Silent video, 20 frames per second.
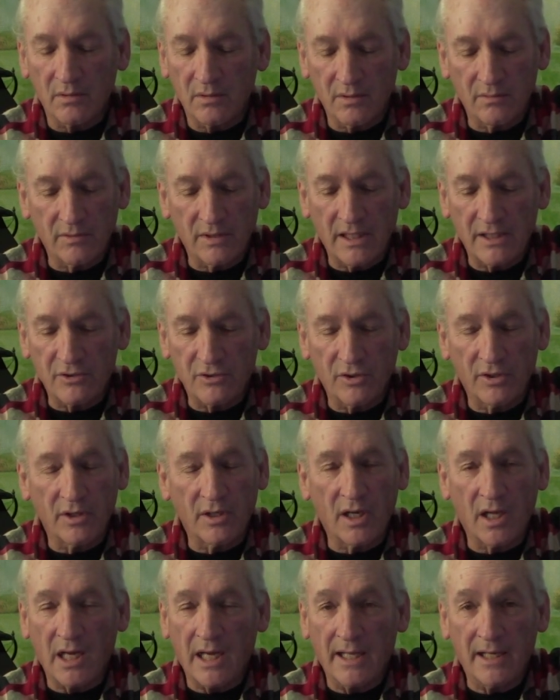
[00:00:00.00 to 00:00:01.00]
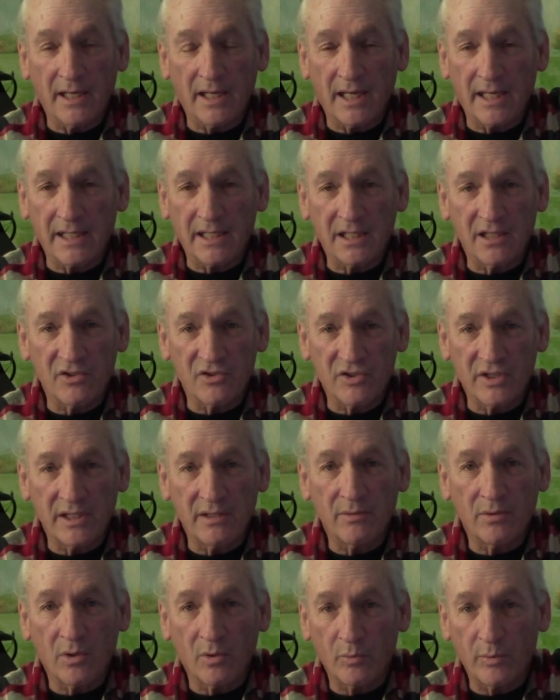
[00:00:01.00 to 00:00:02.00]
when I turn it on, I, I get a
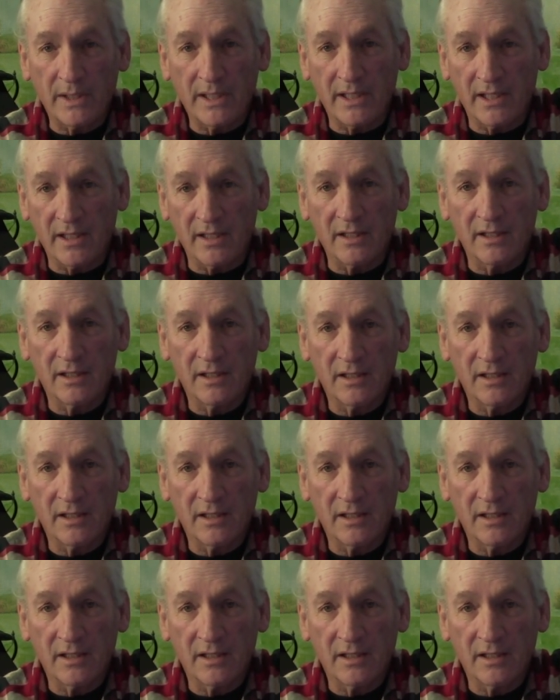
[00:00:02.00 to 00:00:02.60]
zero reading.